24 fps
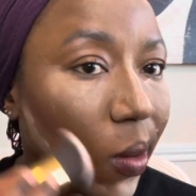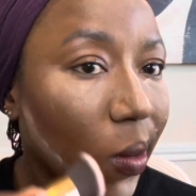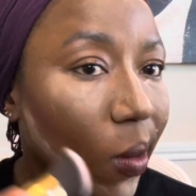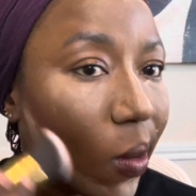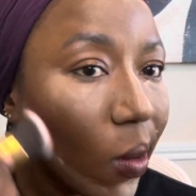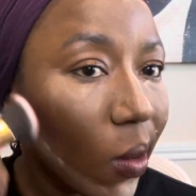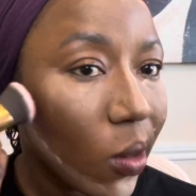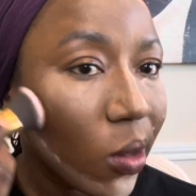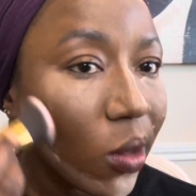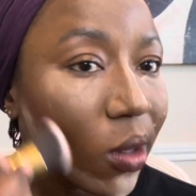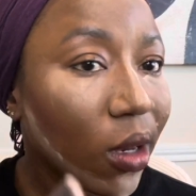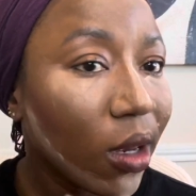
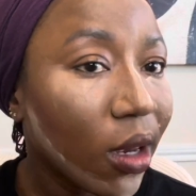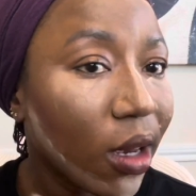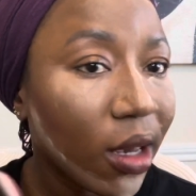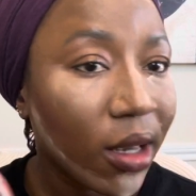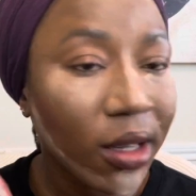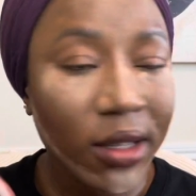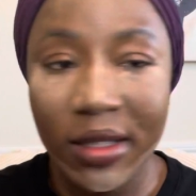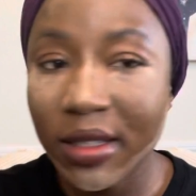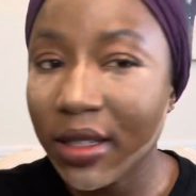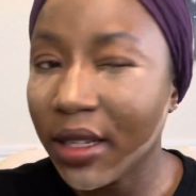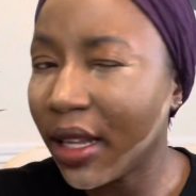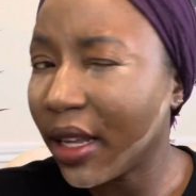You guys,
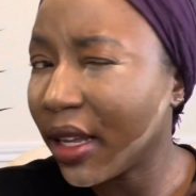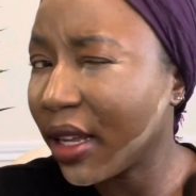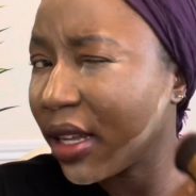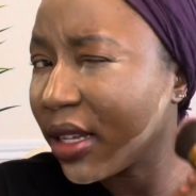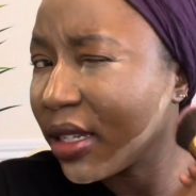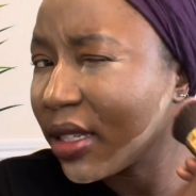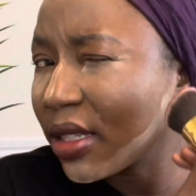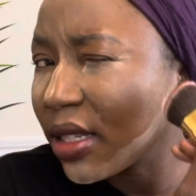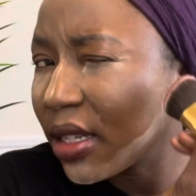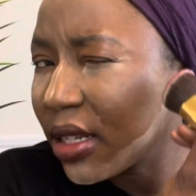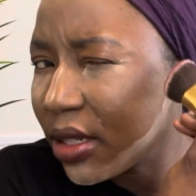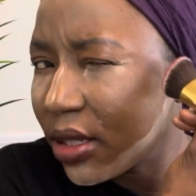like I
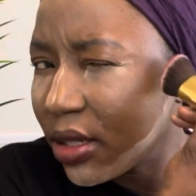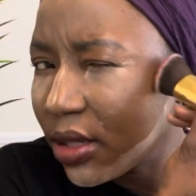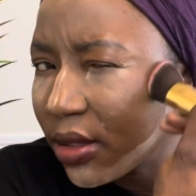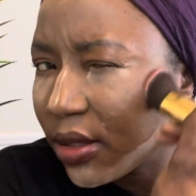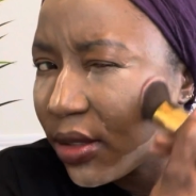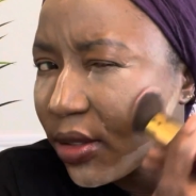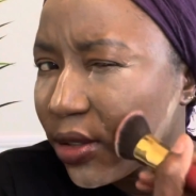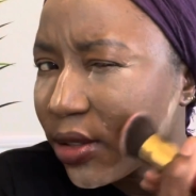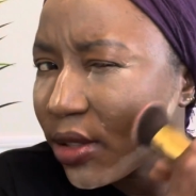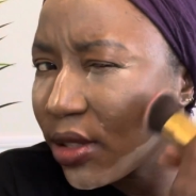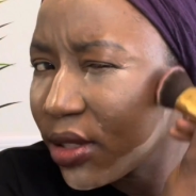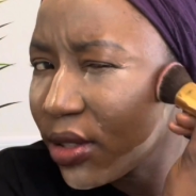said,
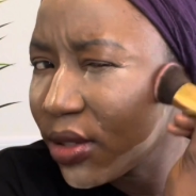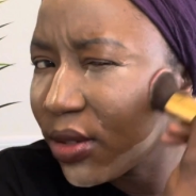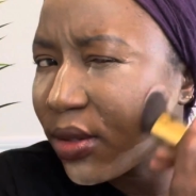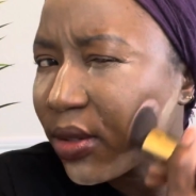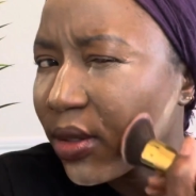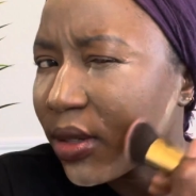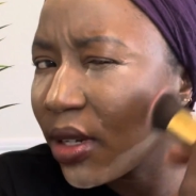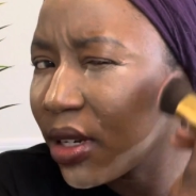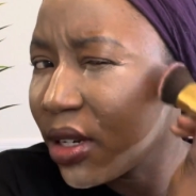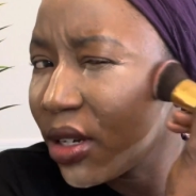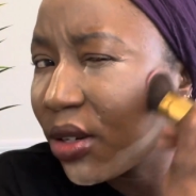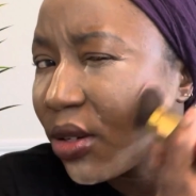just
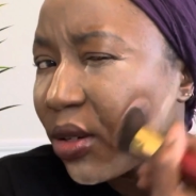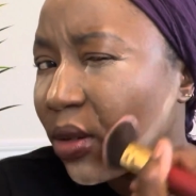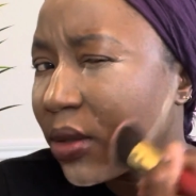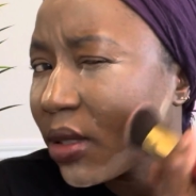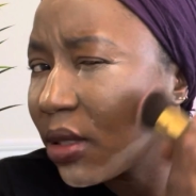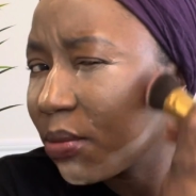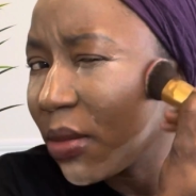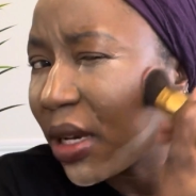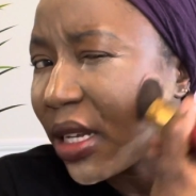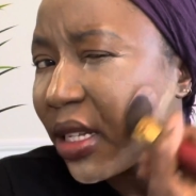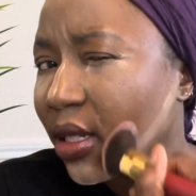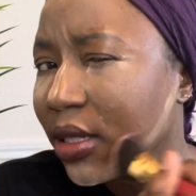ignore my
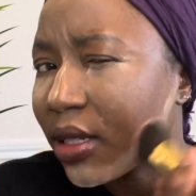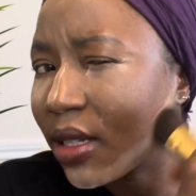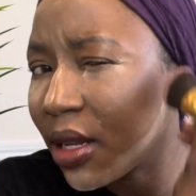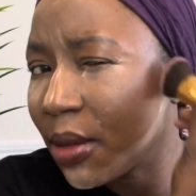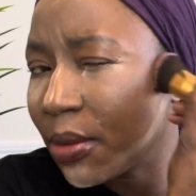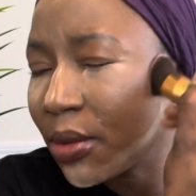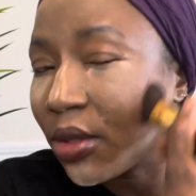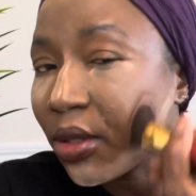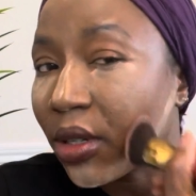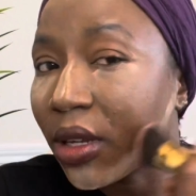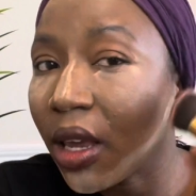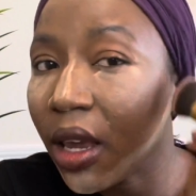steps,
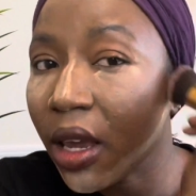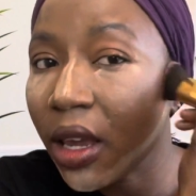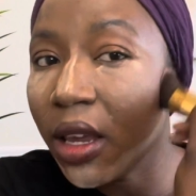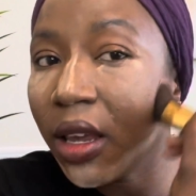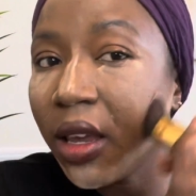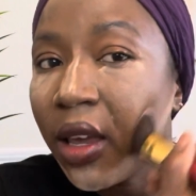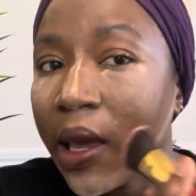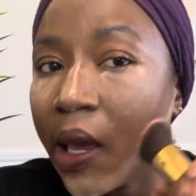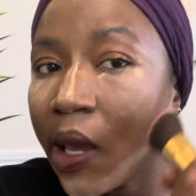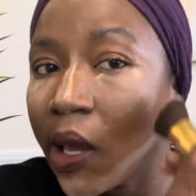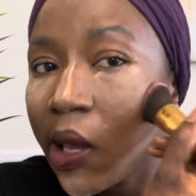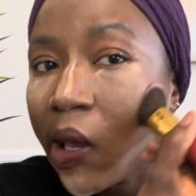okay?
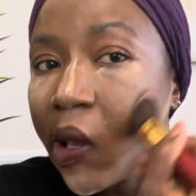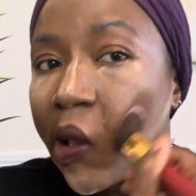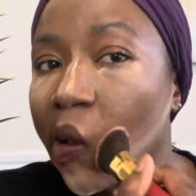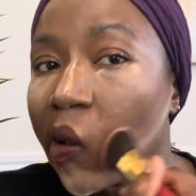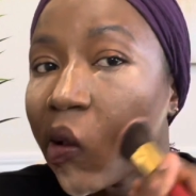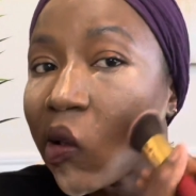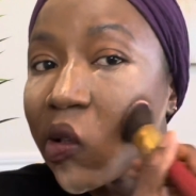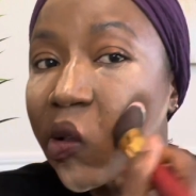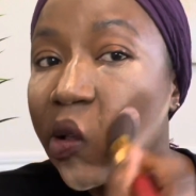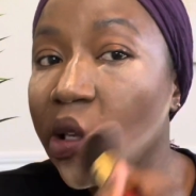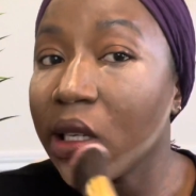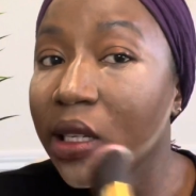As
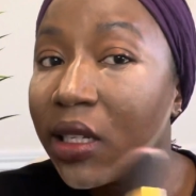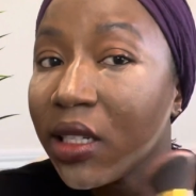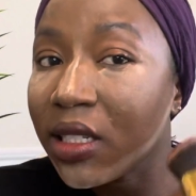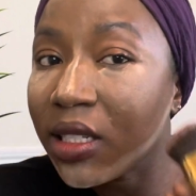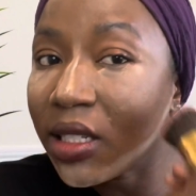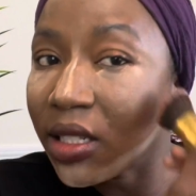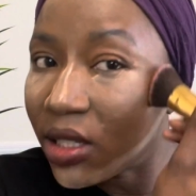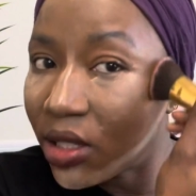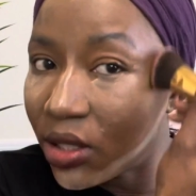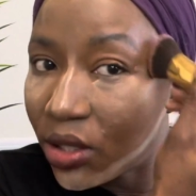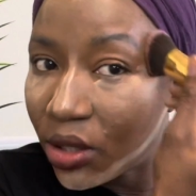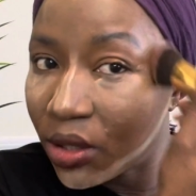long as it's
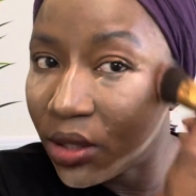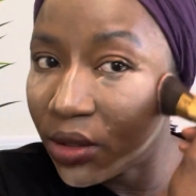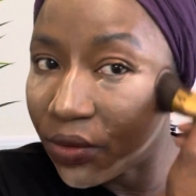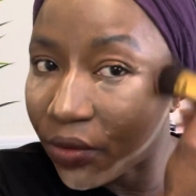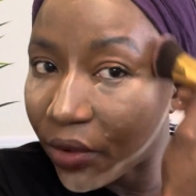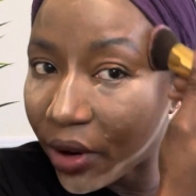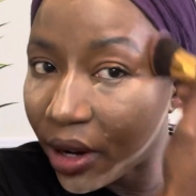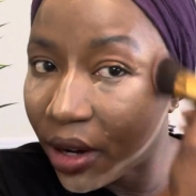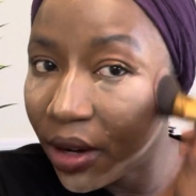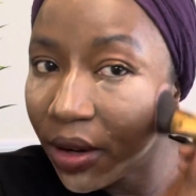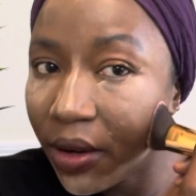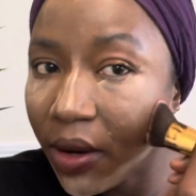done, right?